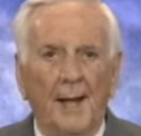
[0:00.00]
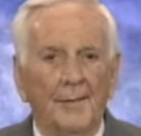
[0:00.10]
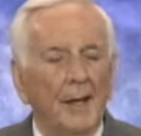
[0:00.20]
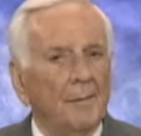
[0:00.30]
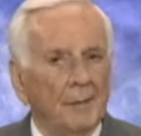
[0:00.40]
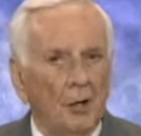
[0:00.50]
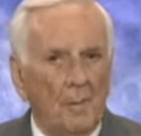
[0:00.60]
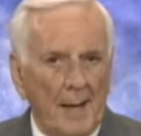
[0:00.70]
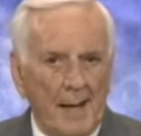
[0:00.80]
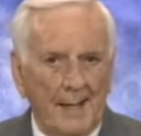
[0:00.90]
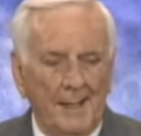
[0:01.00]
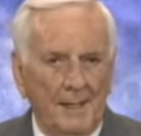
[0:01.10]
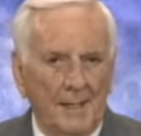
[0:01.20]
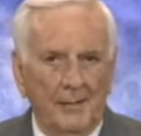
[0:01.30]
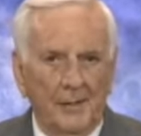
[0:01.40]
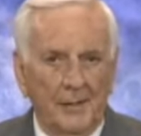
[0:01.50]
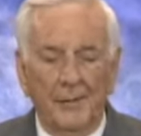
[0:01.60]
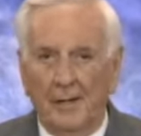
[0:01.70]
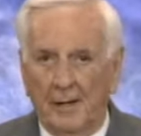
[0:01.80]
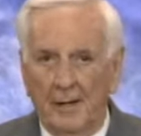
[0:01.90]
And they would go back and tell
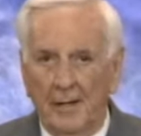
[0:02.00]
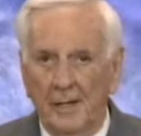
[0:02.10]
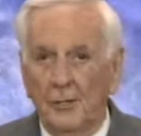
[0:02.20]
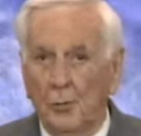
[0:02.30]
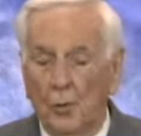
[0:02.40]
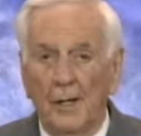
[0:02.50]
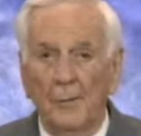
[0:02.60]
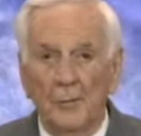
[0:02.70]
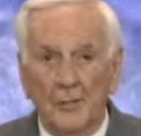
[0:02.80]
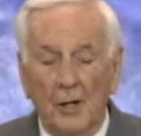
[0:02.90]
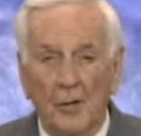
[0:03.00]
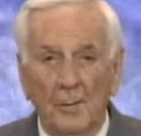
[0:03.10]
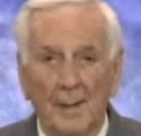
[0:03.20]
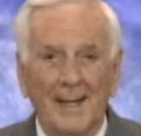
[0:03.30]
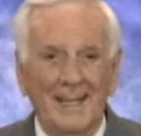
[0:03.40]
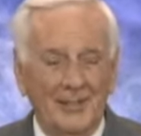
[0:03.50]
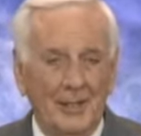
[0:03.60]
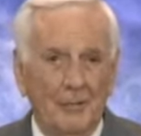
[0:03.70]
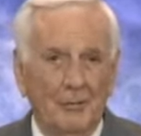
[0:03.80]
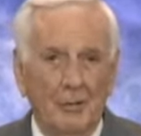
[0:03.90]
the authorities what he was talking about.
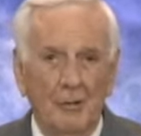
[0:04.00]
Is